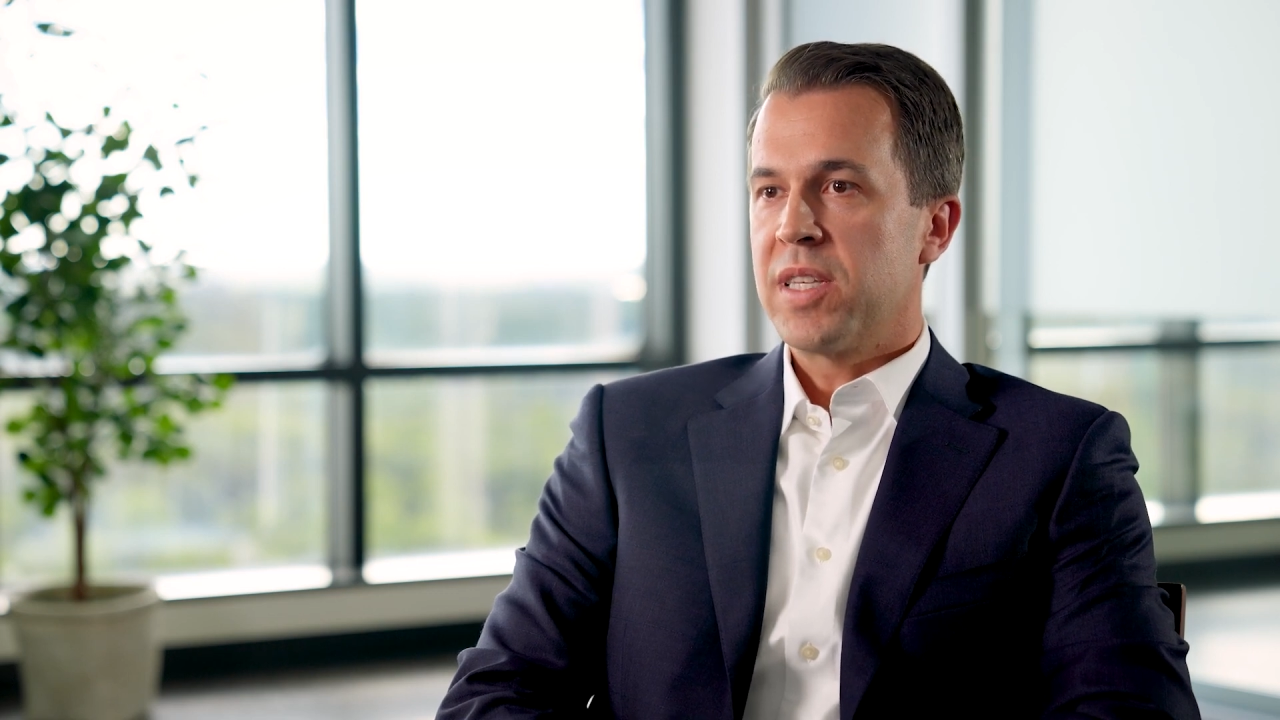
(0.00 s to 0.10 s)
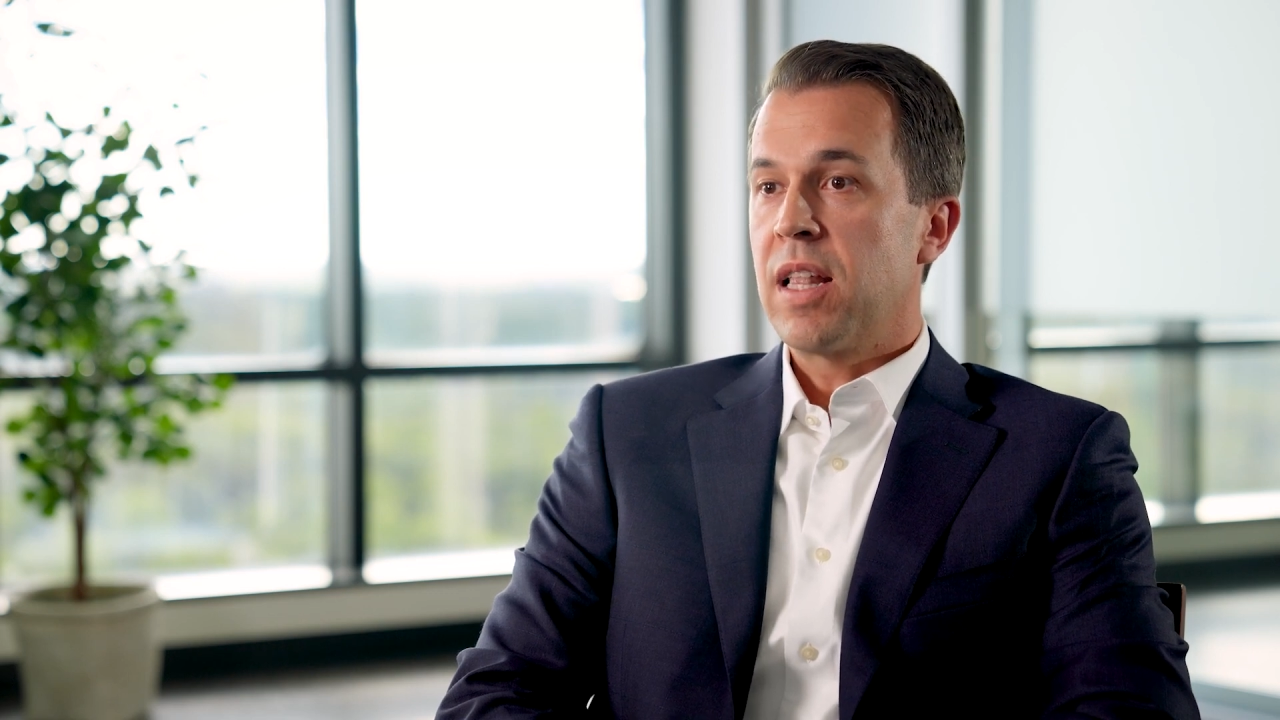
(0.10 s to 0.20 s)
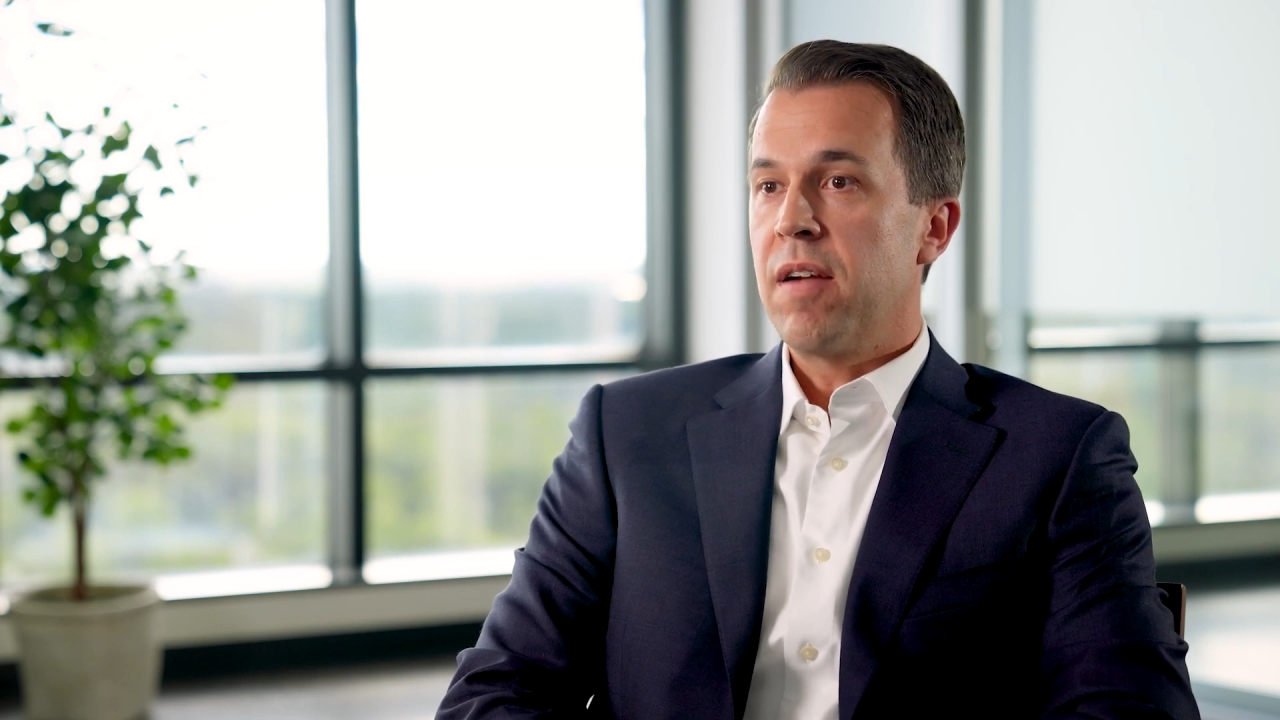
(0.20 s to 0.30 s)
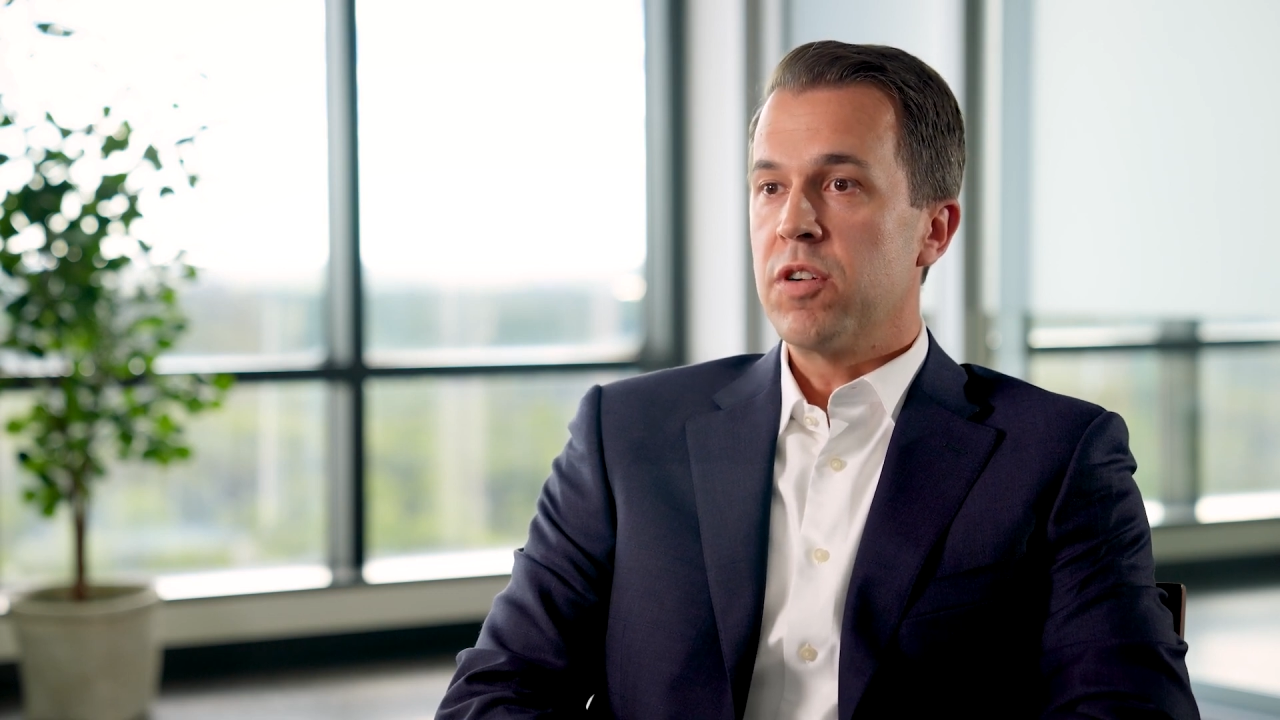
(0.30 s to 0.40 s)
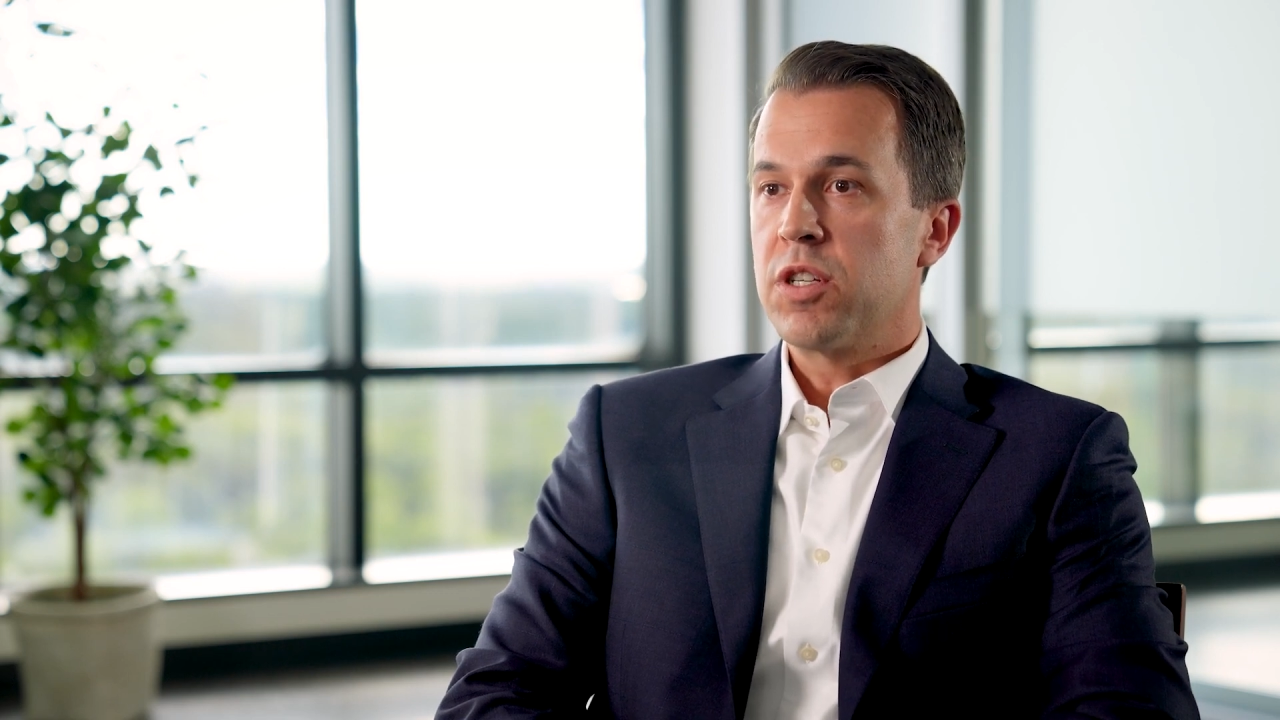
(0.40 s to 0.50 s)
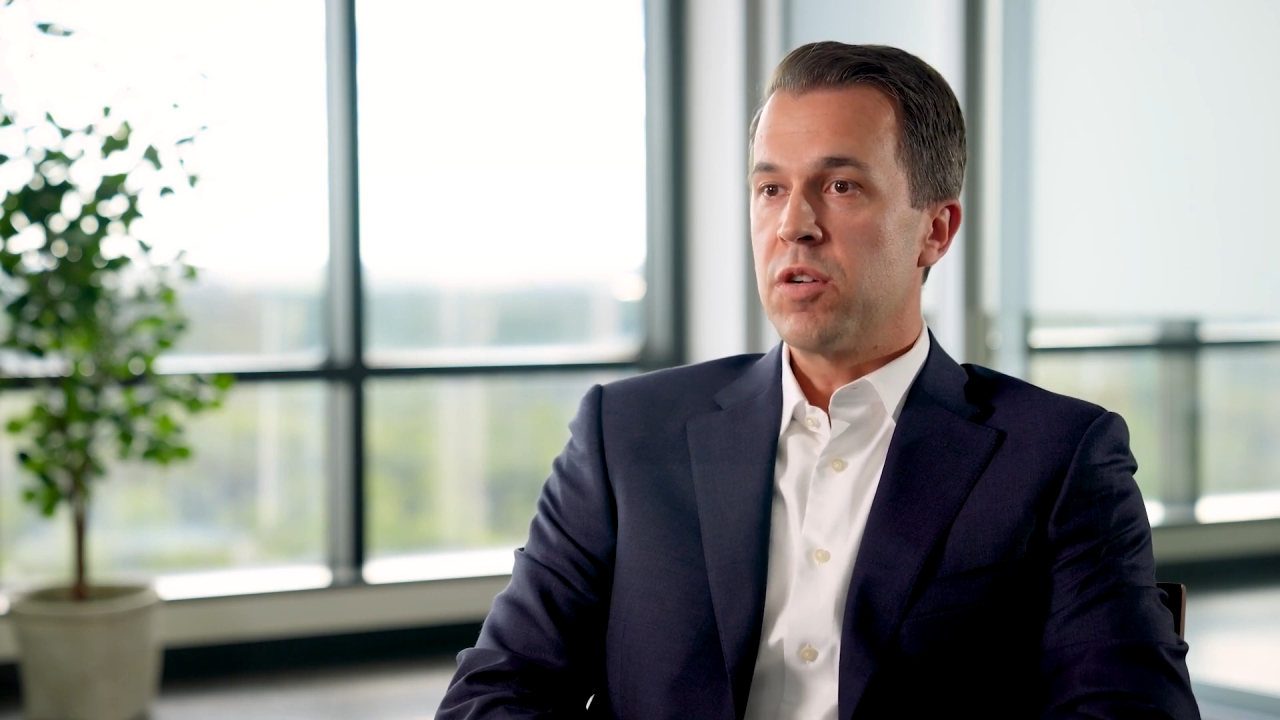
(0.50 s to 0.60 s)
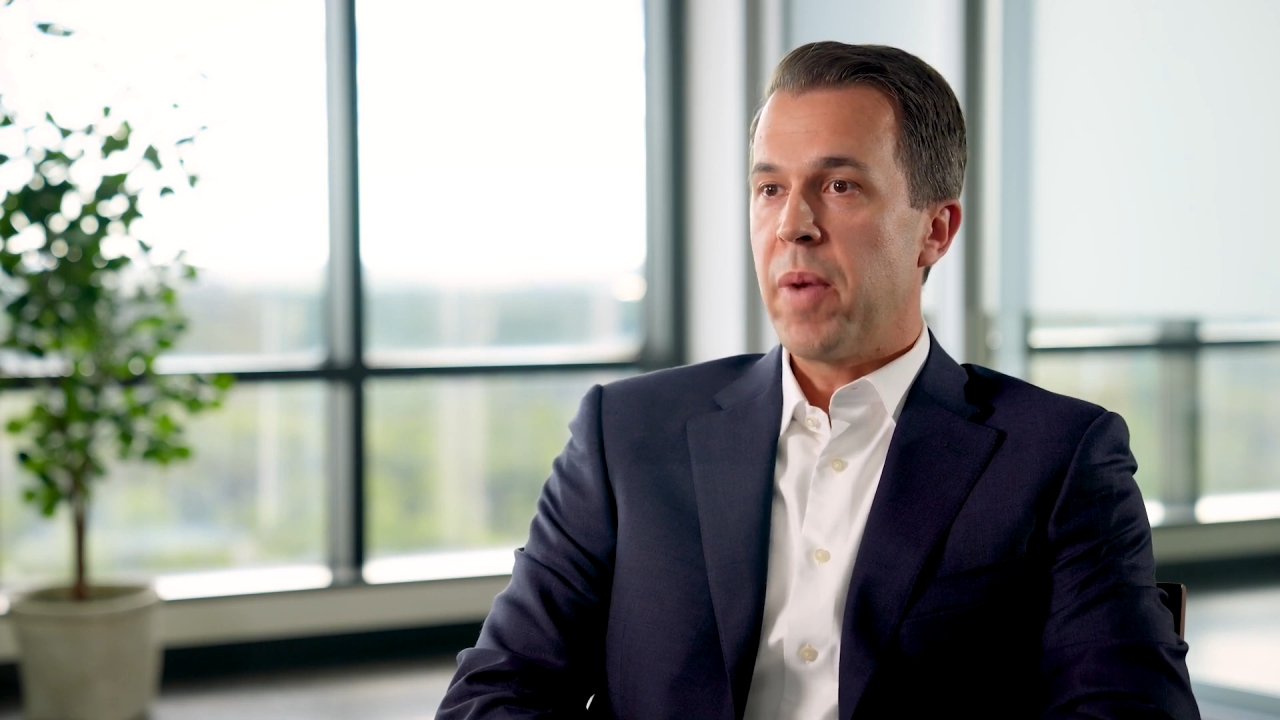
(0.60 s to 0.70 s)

leverage their